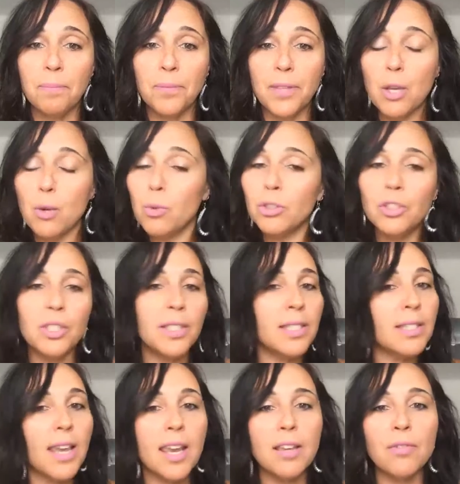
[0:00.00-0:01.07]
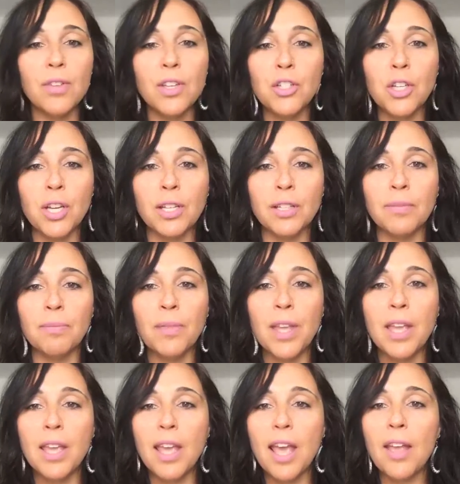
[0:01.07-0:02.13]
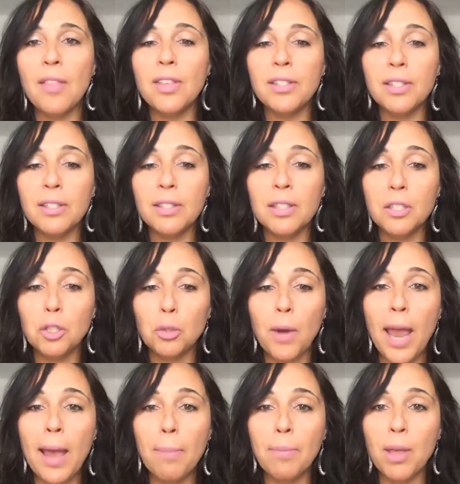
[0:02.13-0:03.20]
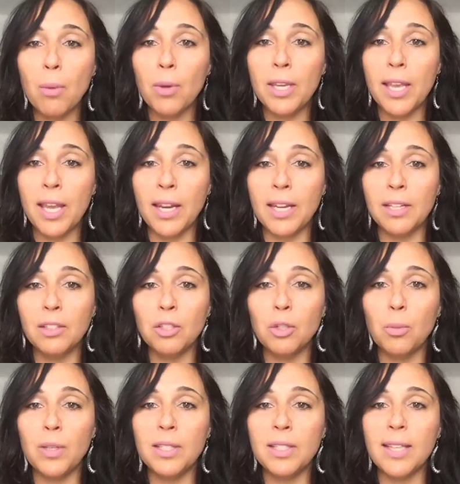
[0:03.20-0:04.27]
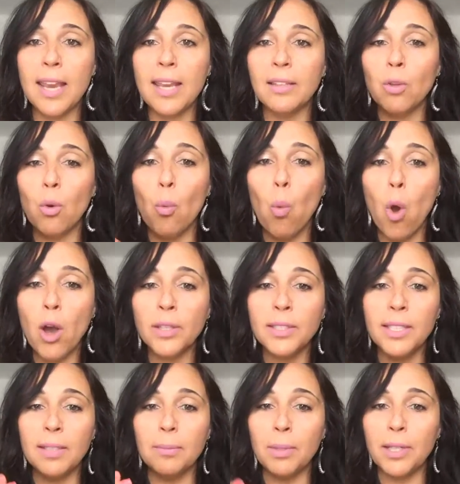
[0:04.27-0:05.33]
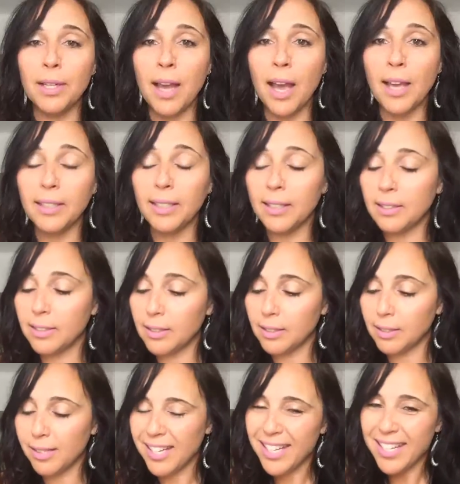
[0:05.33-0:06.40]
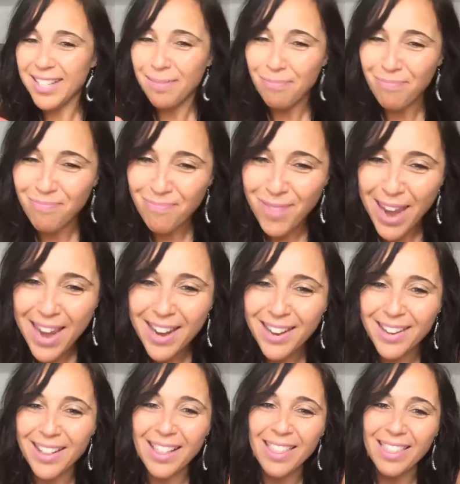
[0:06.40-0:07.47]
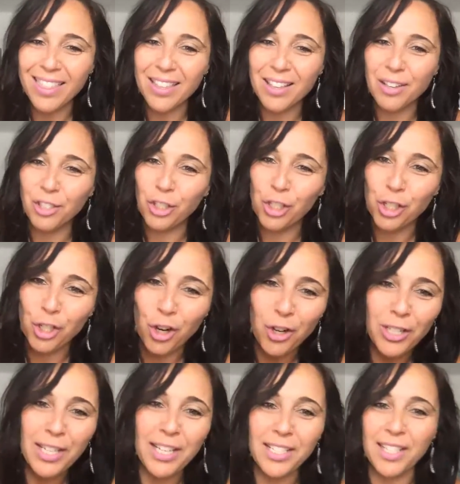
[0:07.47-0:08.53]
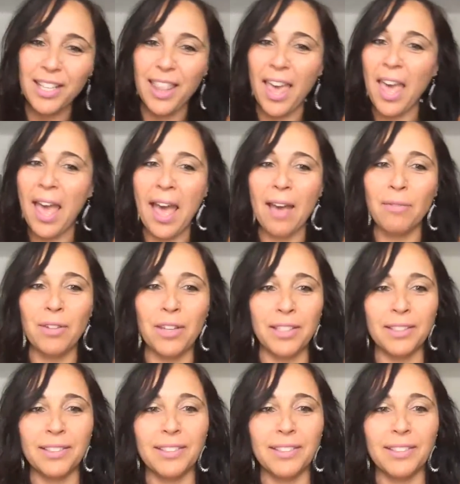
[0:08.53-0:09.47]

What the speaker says: it will just stay a vision. And this is the trap that we get into. We stay in the wanting, but not make the journey to the having.